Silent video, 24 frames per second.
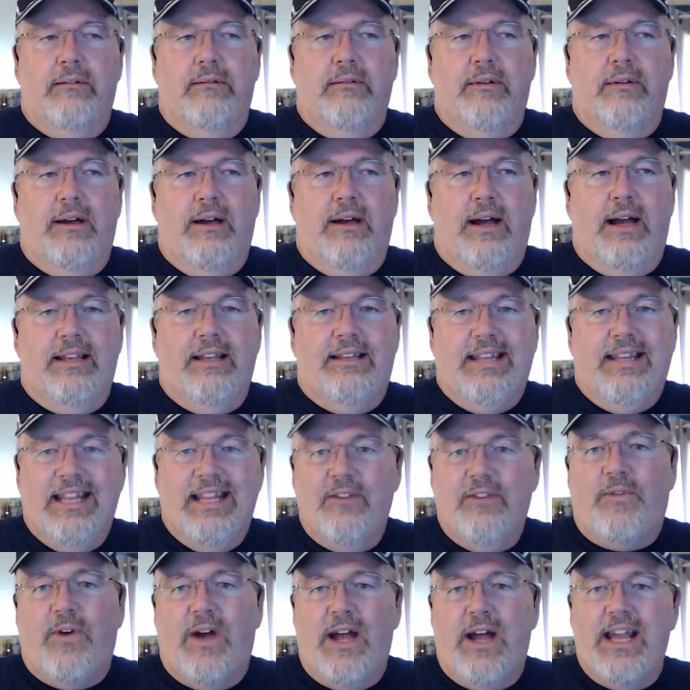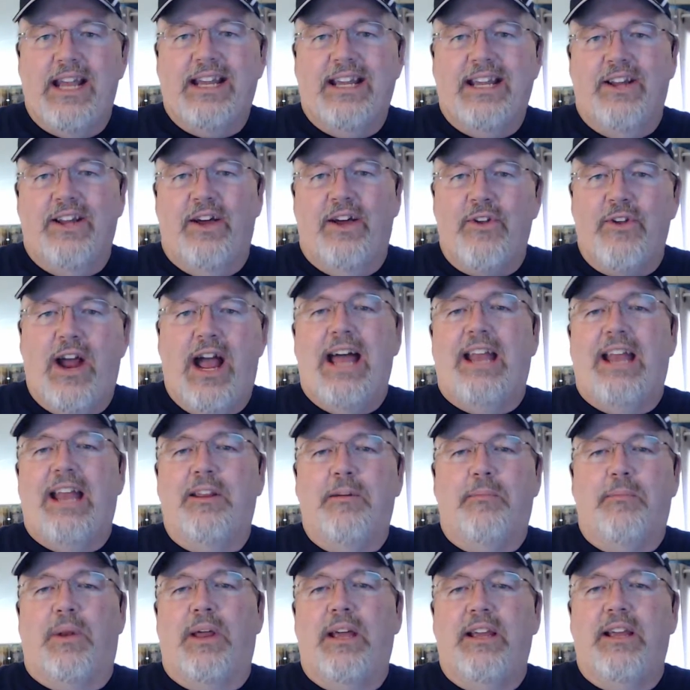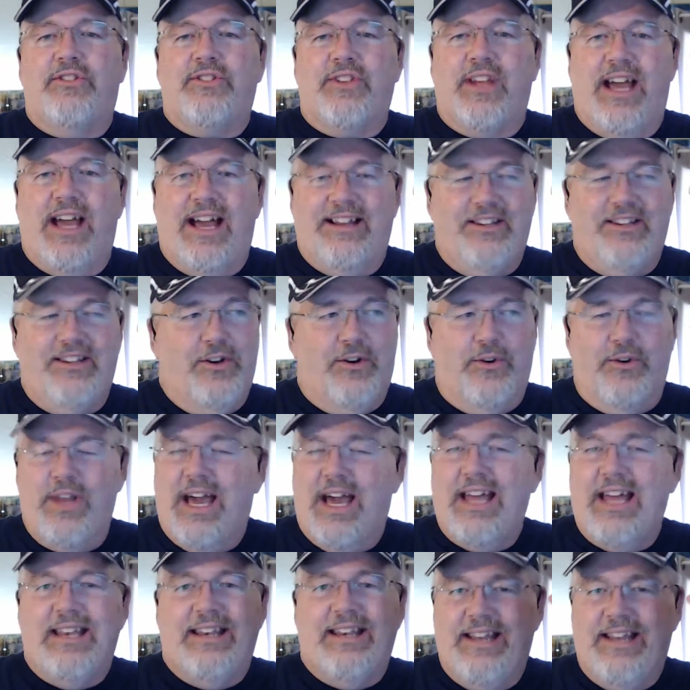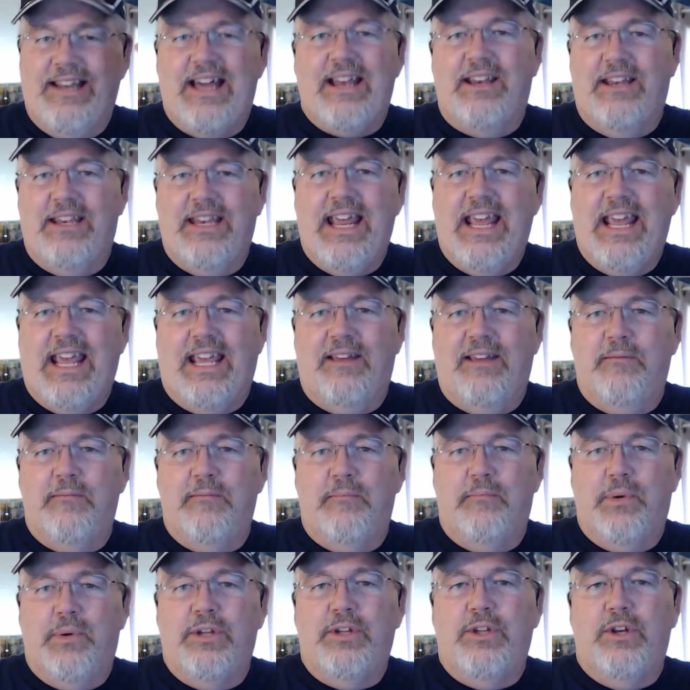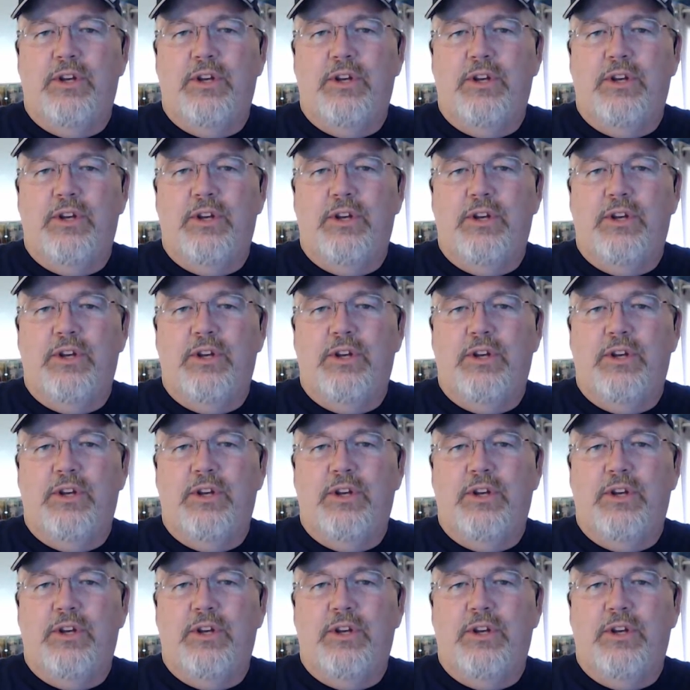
identifying another highly placed, not a name, but,